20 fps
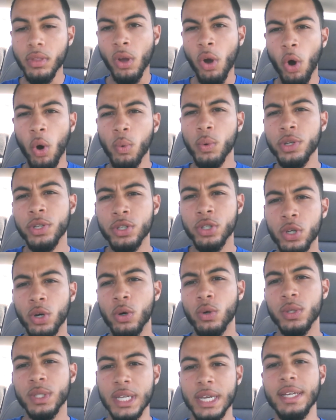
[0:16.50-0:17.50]
always
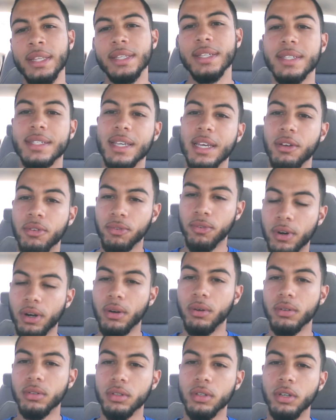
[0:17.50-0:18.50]
told take the safe
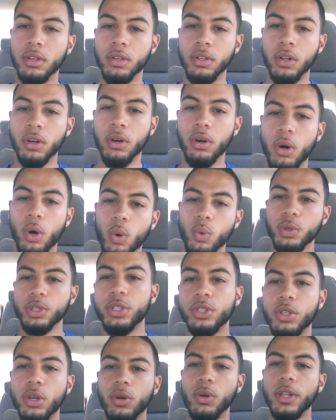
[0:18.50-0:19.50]
route, you know,
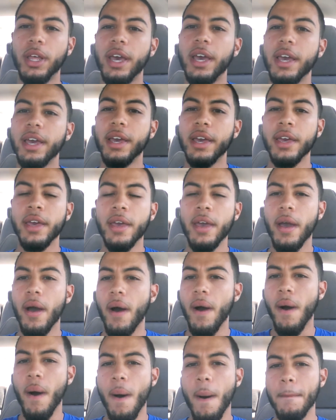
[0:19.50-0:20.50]
always told, hey,
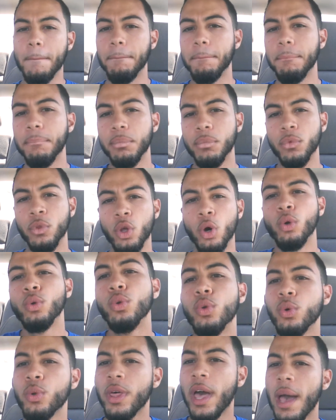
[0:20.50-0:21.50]
um,
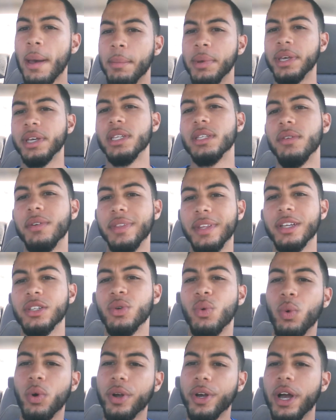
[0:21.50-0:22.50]
don't do that because if it
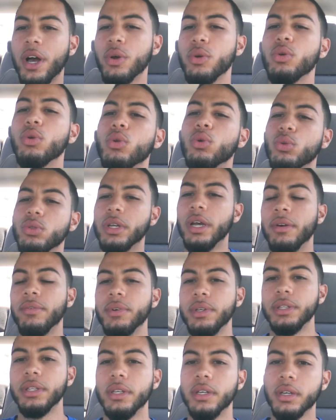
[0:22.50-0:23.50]
doesn't work out, you lose
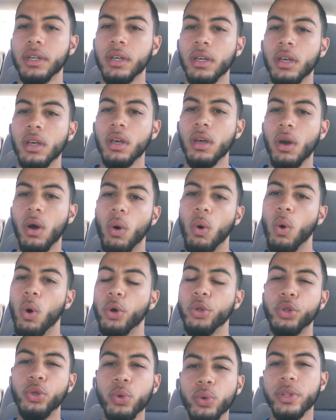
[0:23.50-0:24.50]
everything.
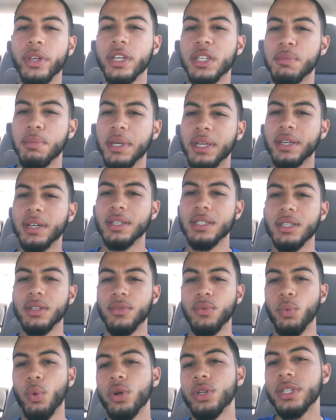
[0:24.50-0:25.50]
Or do this because
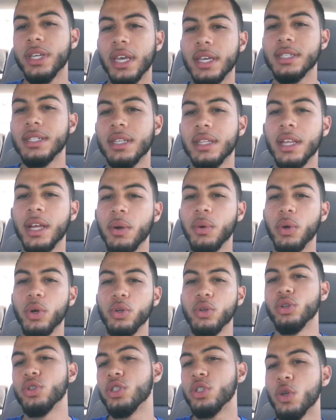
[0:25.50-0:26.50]
worst case scenario,
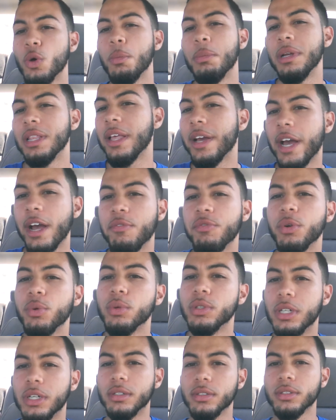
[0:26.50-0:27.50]
you'll still be like
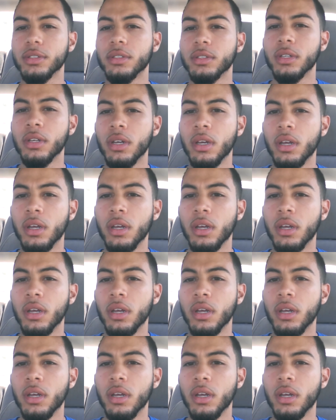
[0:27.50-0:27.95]
everyone else